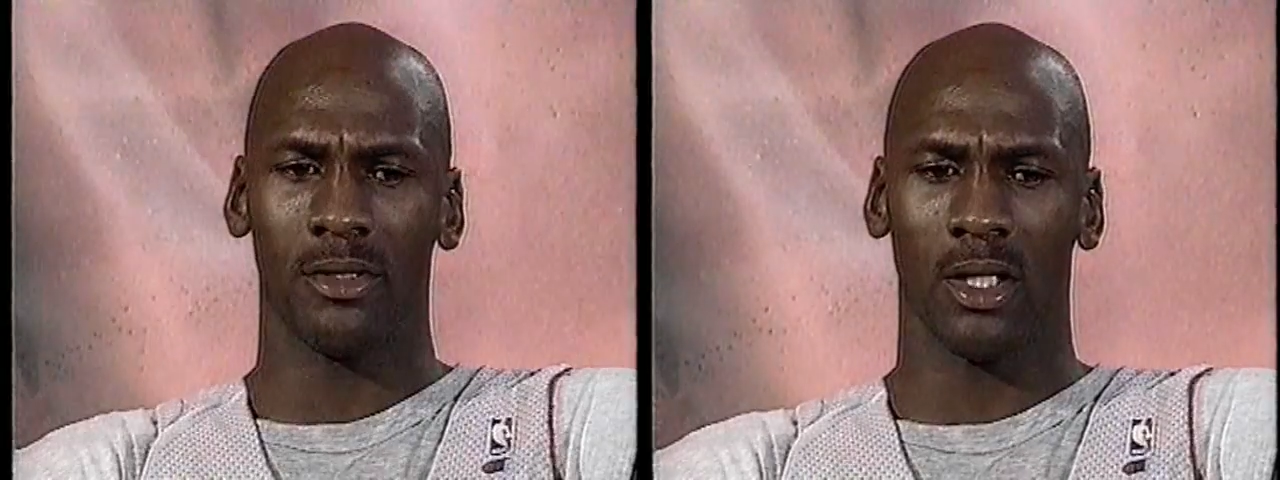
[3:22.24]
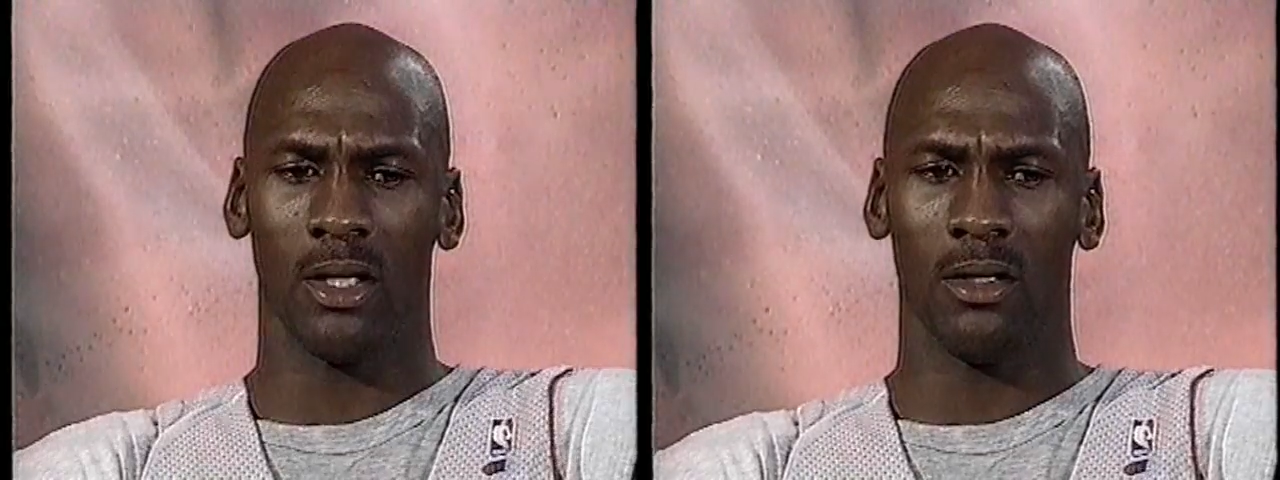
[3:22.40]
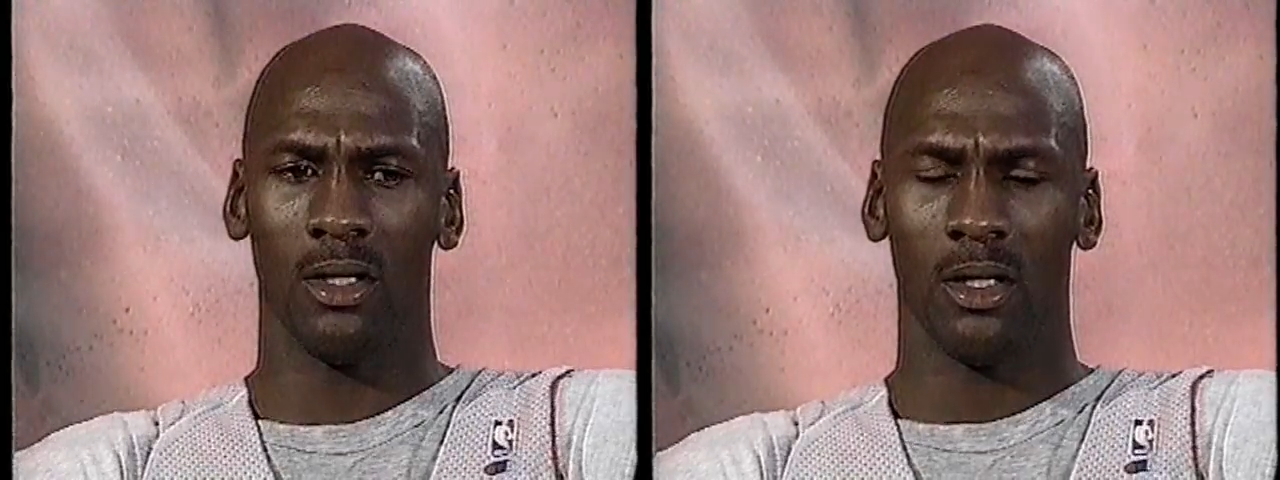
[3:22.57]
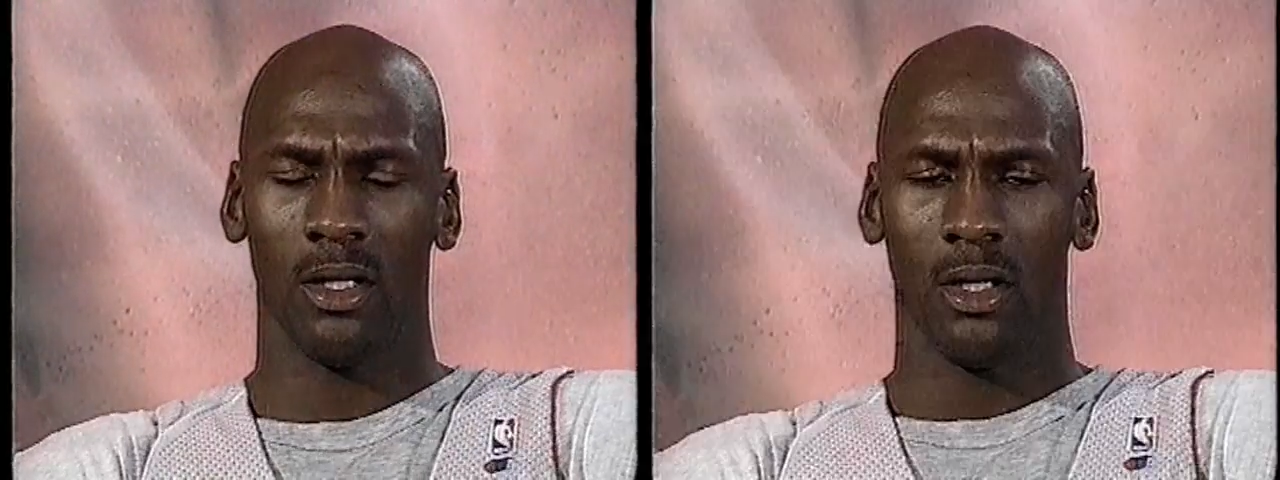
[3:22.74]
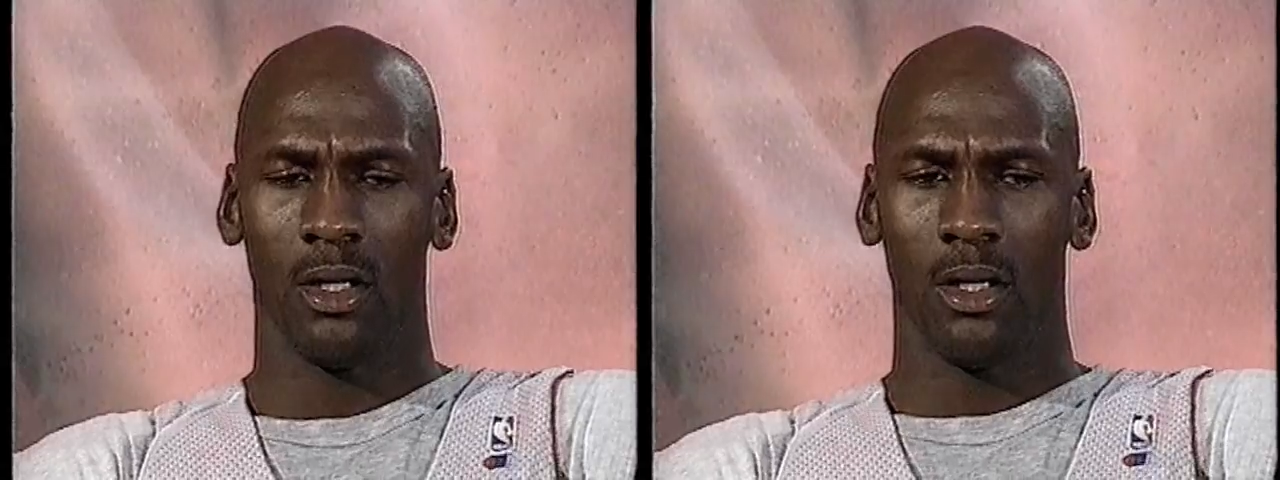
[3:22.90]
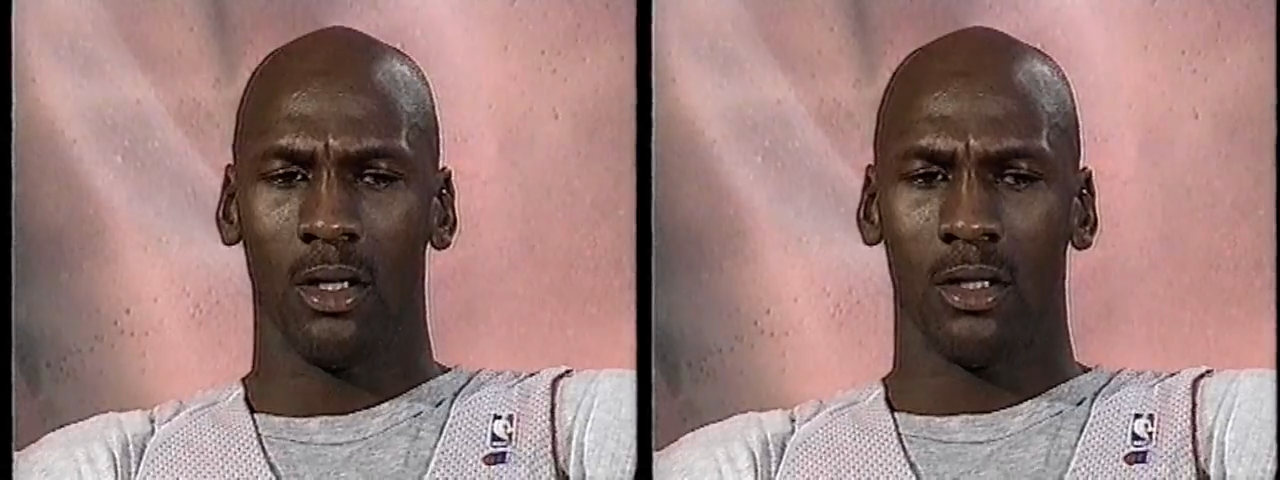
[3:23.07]
that
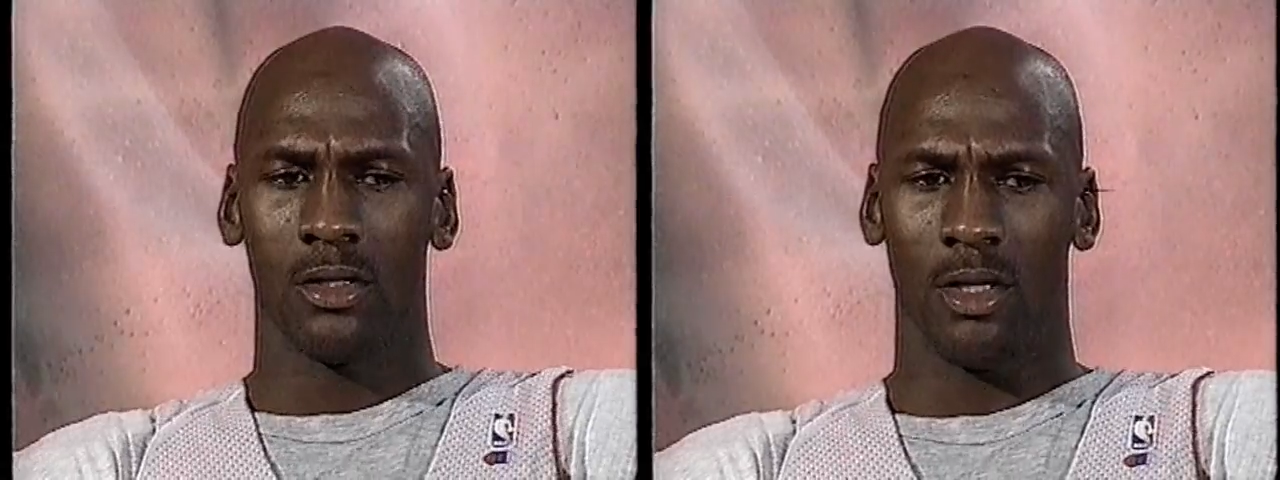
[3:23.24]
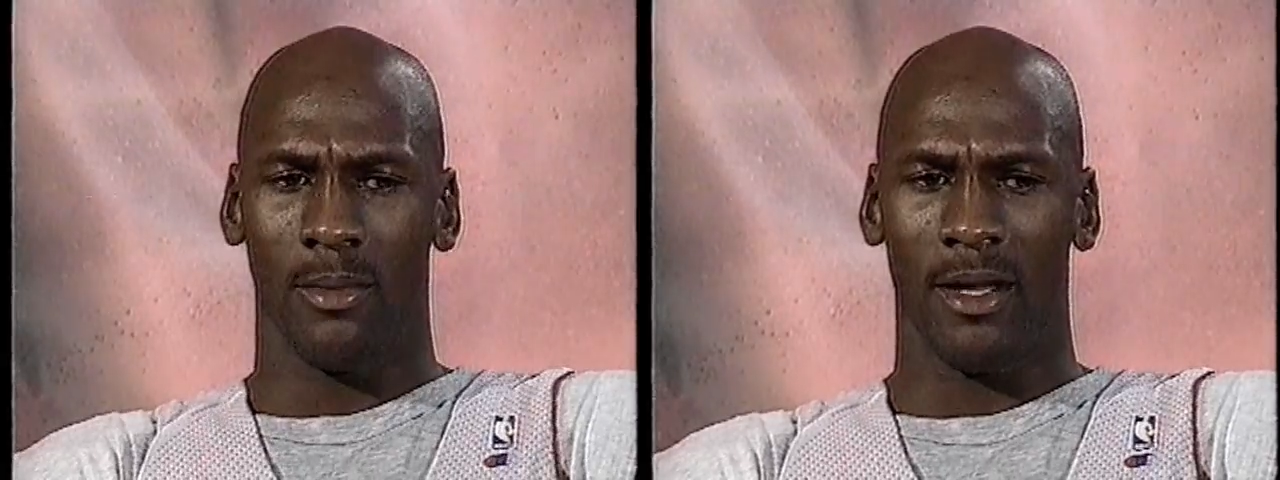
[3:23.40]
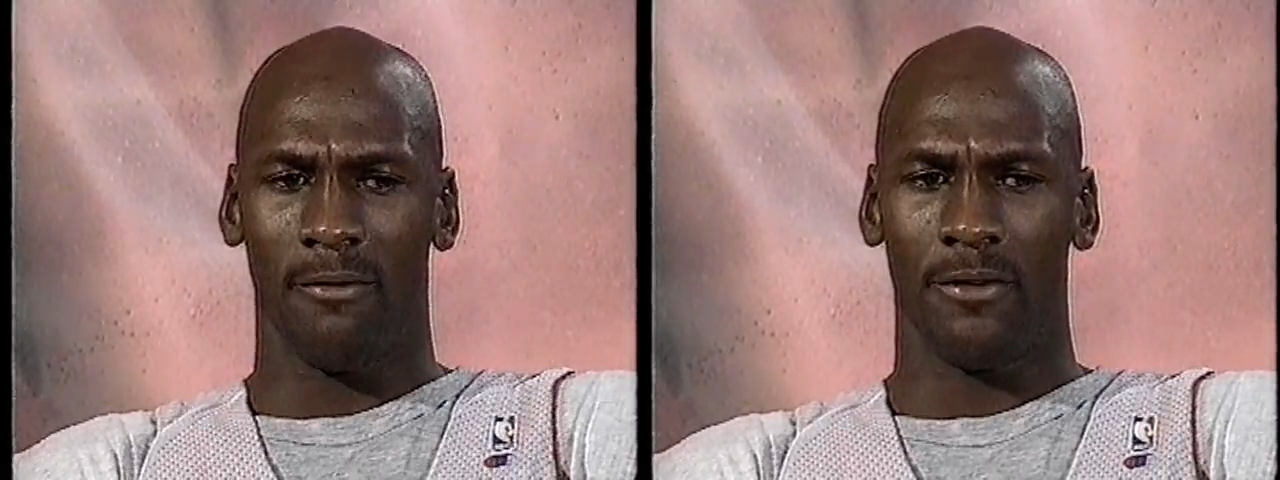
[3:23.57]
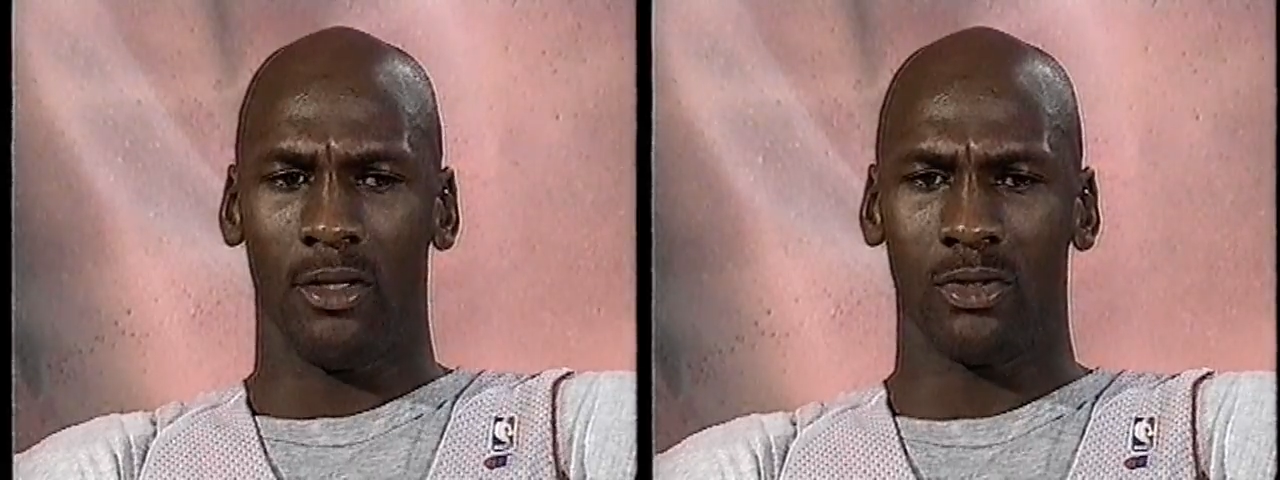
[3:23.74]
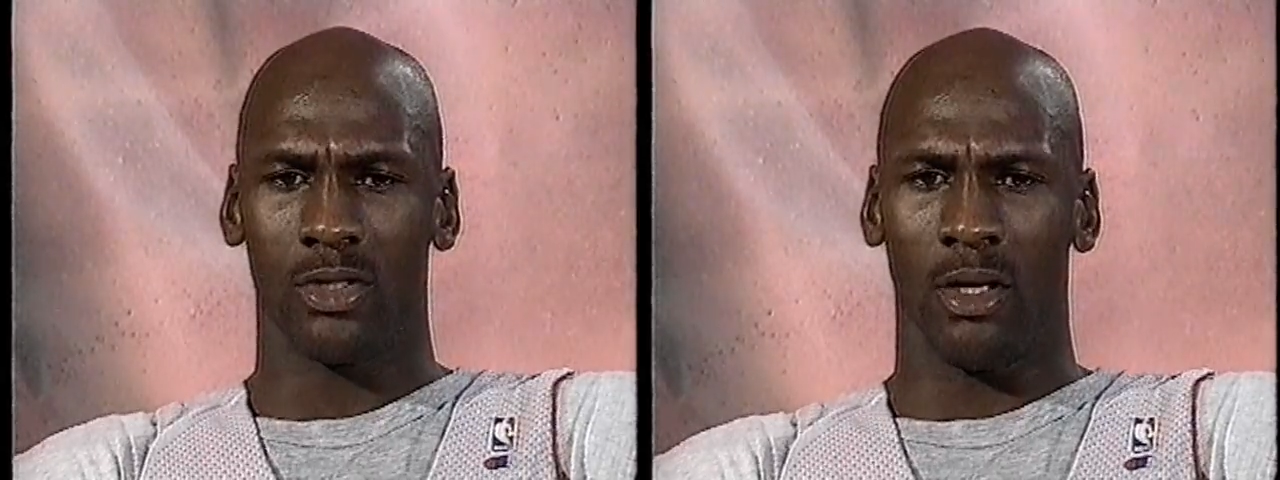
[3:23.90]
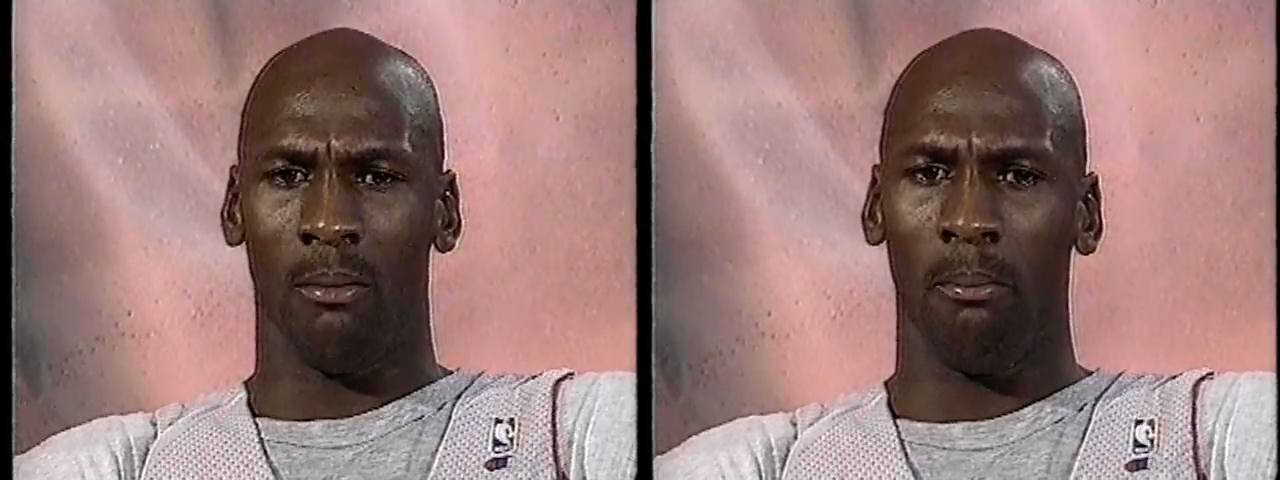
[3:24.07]
somehow feels
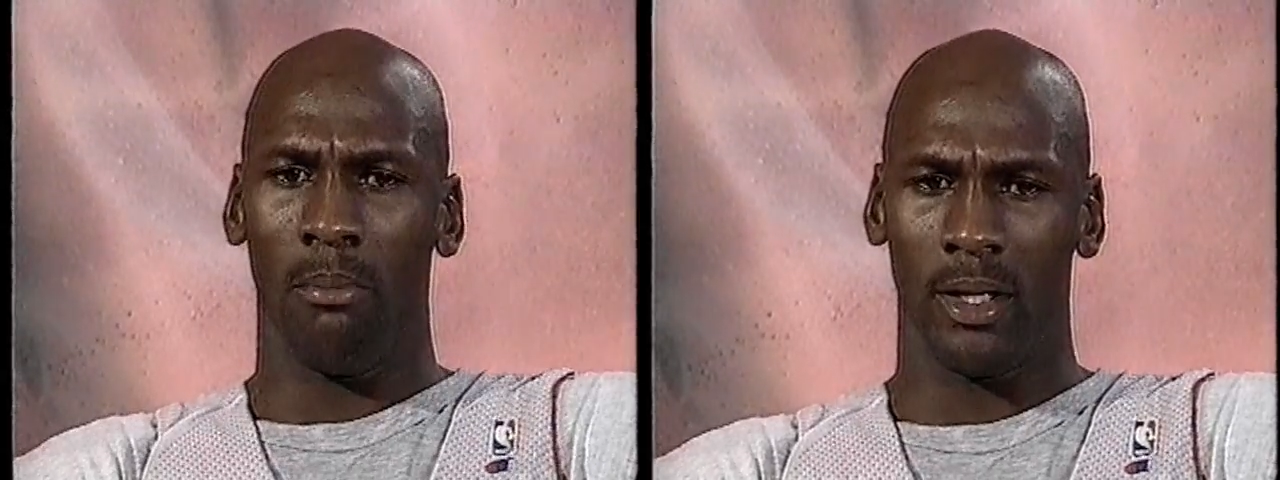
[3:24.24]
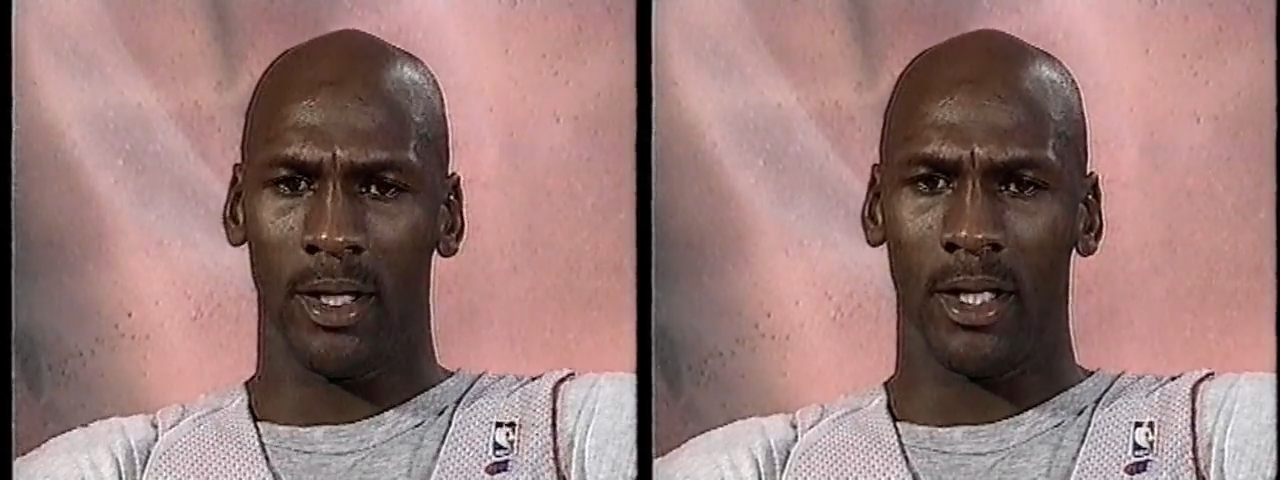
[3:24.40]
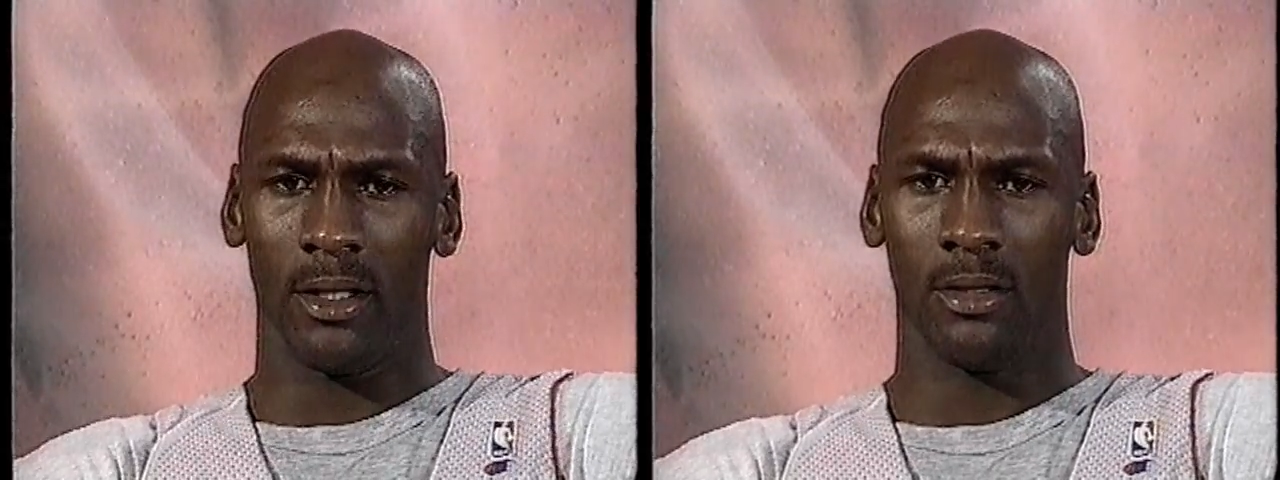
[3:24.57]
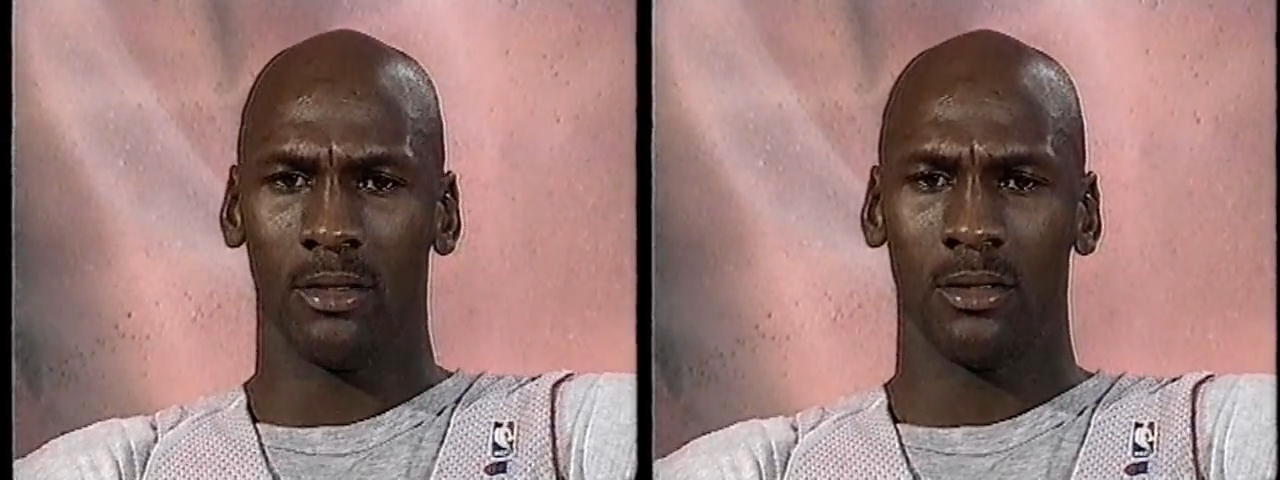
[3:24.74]
gonna blend